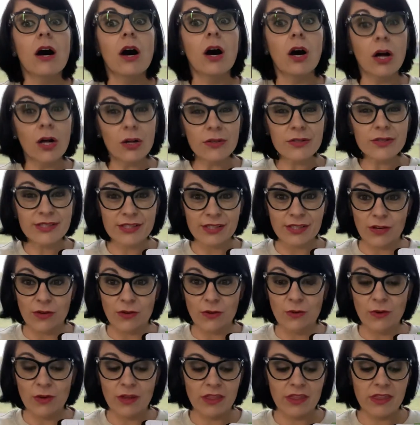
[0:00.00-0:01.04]

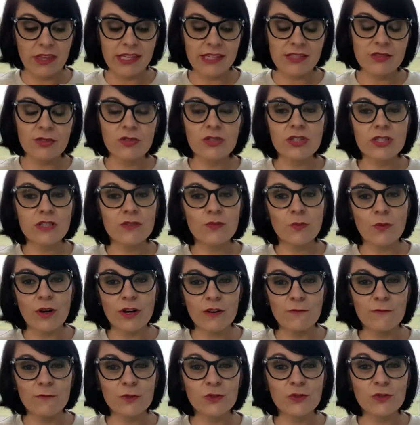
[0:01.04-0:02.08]
Also, these are just
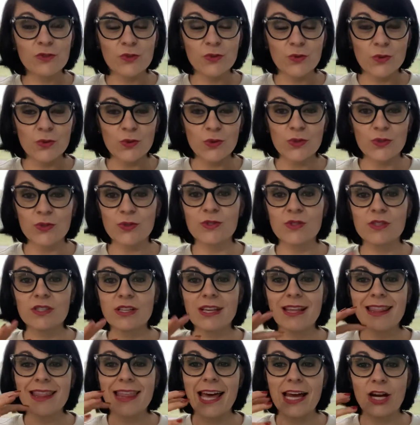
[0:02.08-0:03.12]
wonderful tools
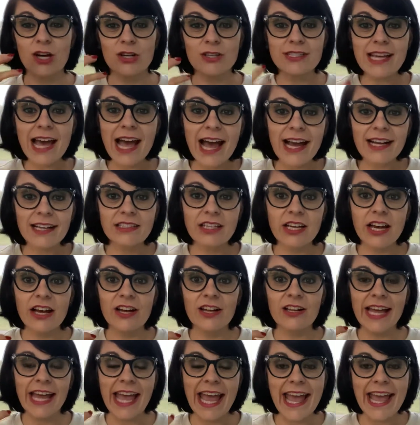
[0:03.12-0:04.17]
that are
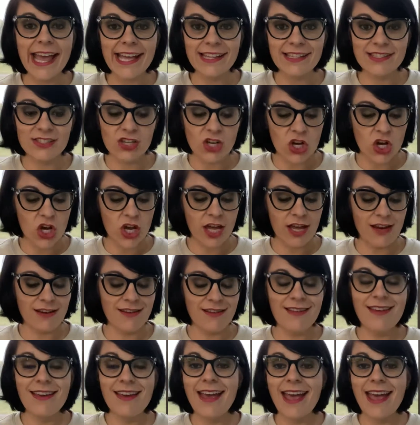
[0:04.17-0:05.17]
tactile, hands-on,